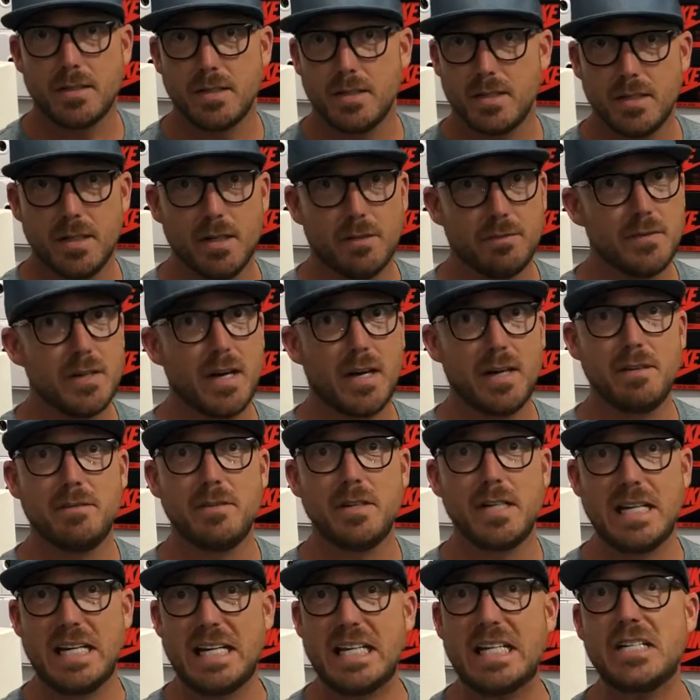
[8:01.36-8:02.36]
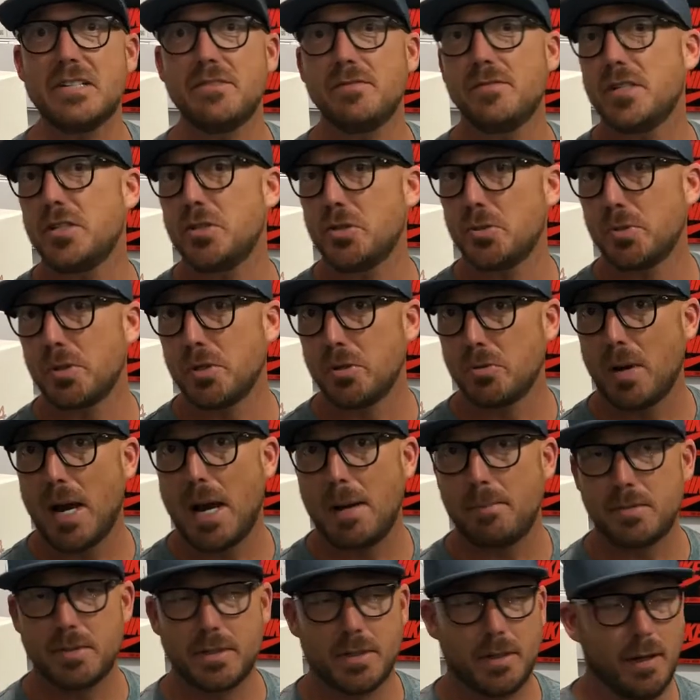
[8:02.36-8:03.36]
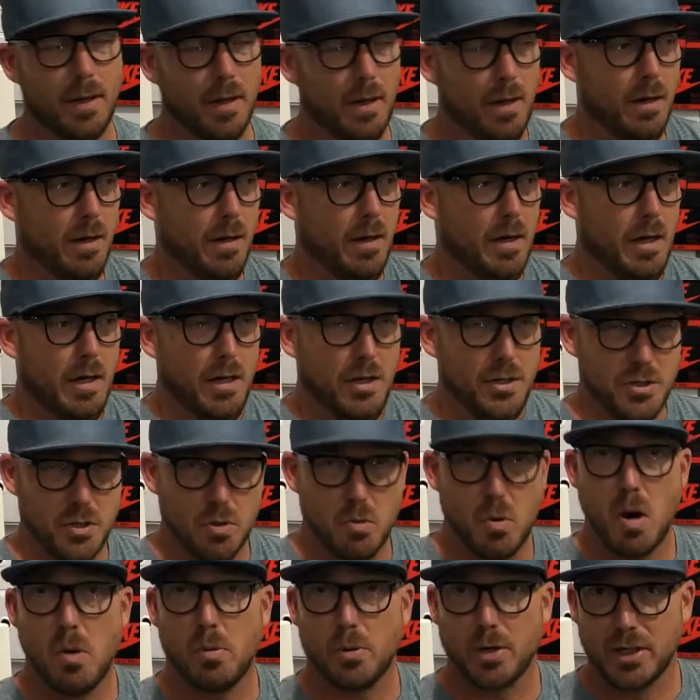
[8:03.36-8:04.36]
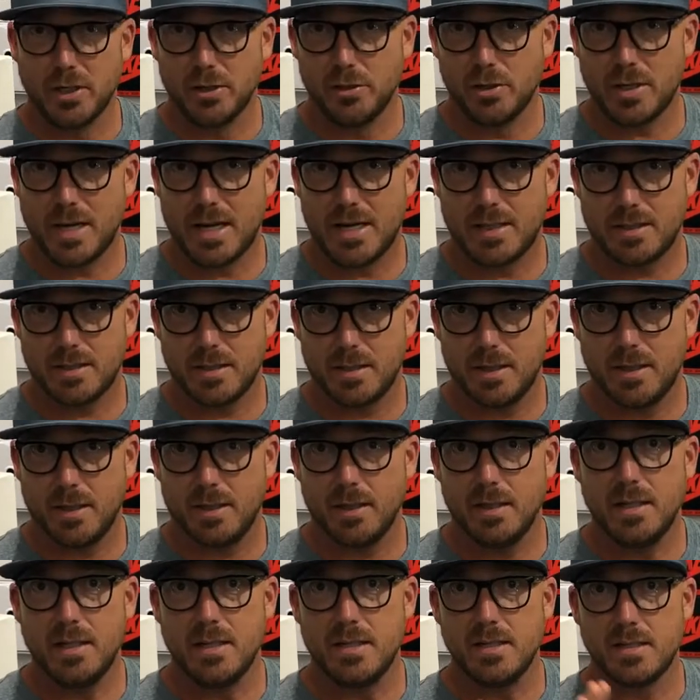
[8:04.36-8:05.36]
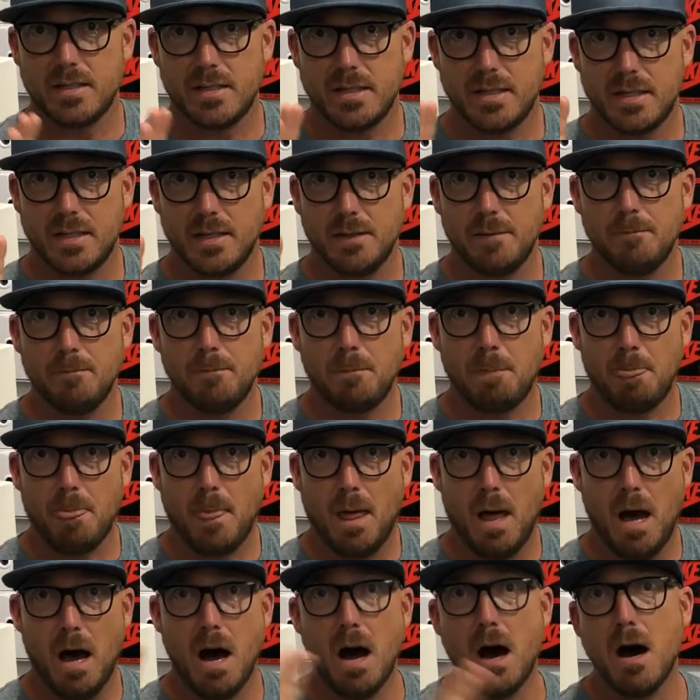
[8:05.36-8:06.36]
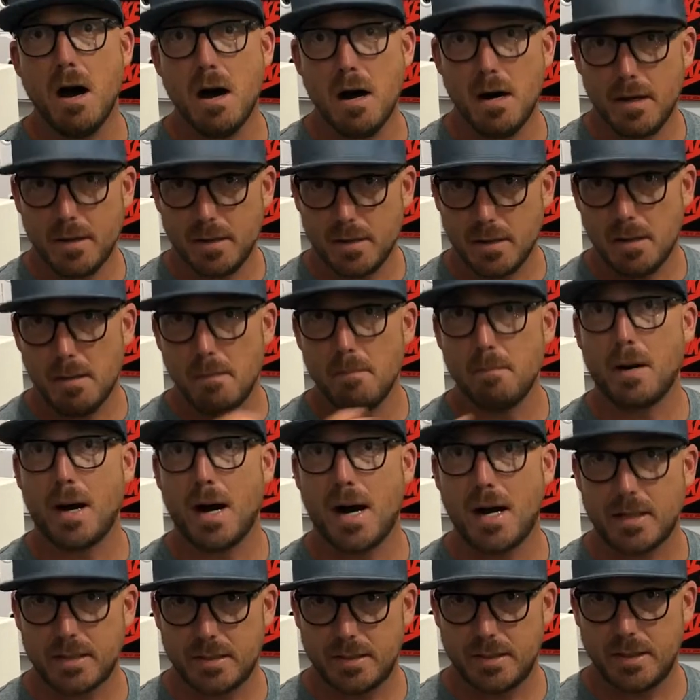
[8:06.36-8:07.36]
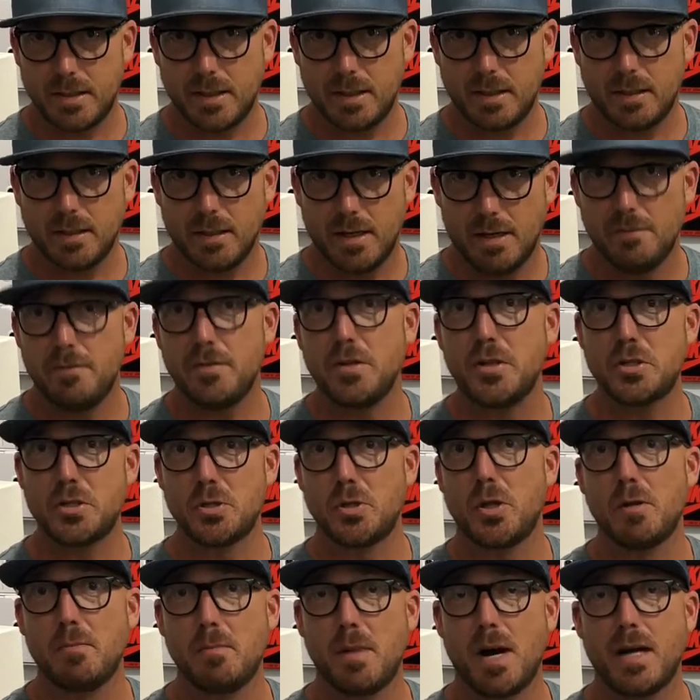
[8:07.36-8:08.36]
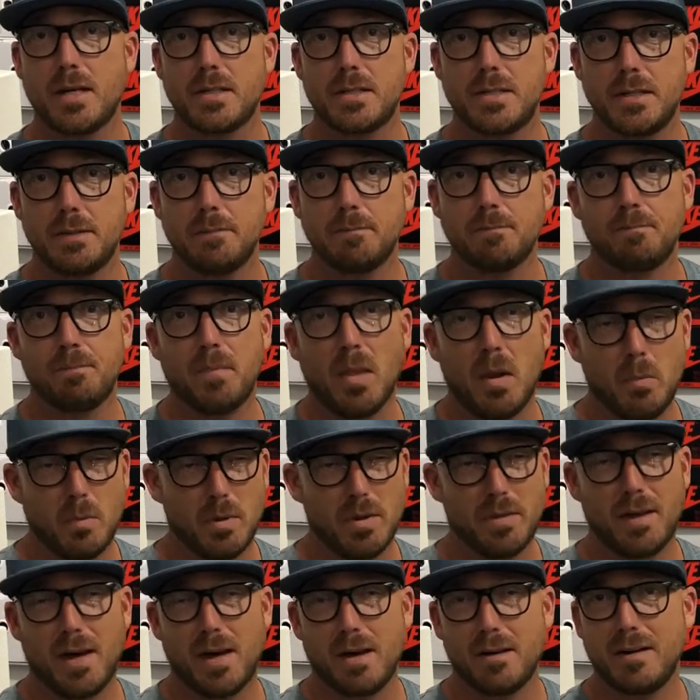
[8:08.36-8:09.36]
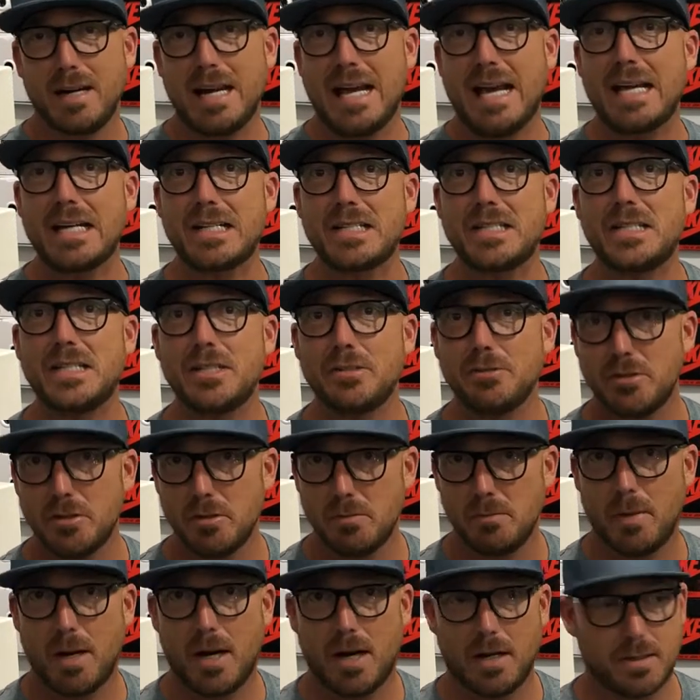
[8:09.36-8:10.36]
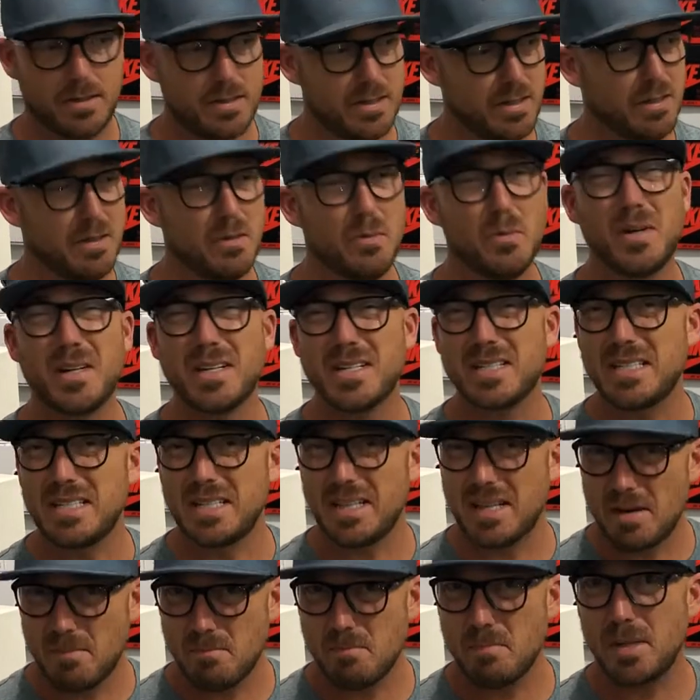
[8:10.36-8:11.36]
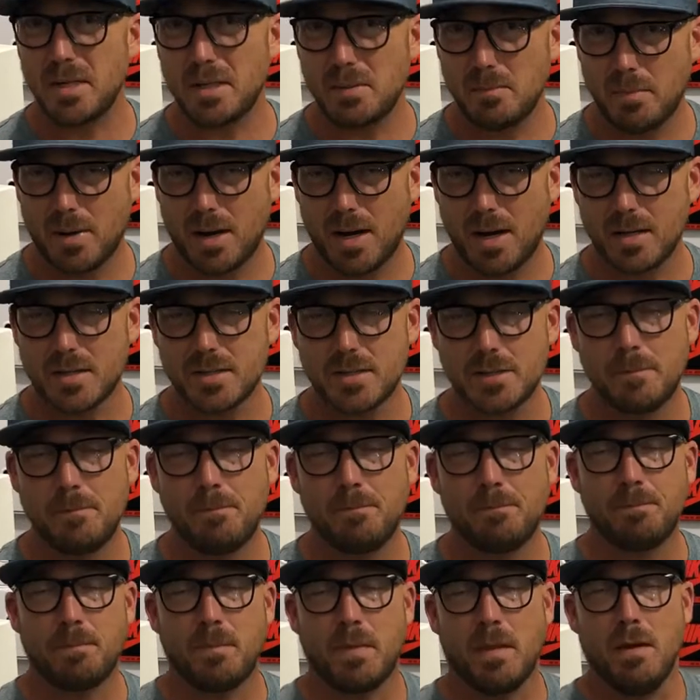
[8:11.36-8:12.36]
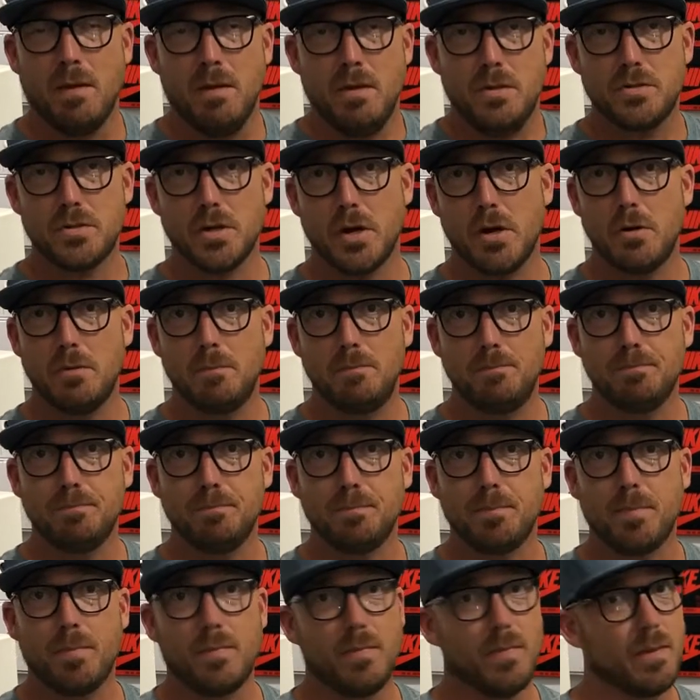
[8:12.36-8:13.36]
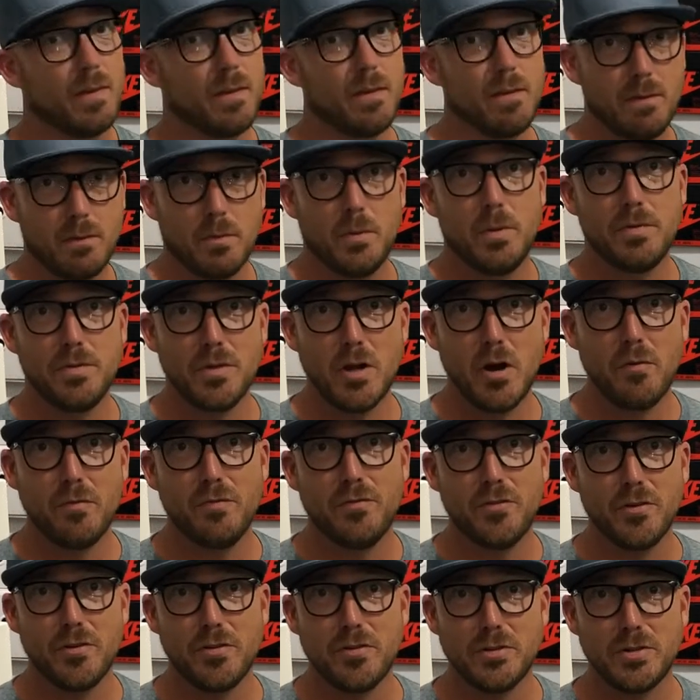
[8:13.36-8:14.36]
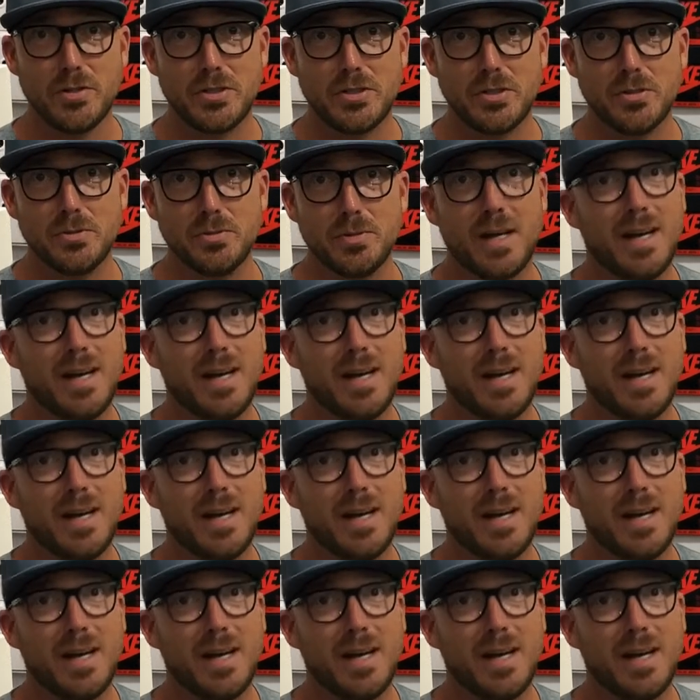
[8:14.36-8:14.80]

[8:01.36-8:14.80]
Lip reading: itself, not even individually wrapped. So what we're gonna look at today is the unboxing, official unboxing, without an exterior box. You didn't want to see that big box. So with no further ado,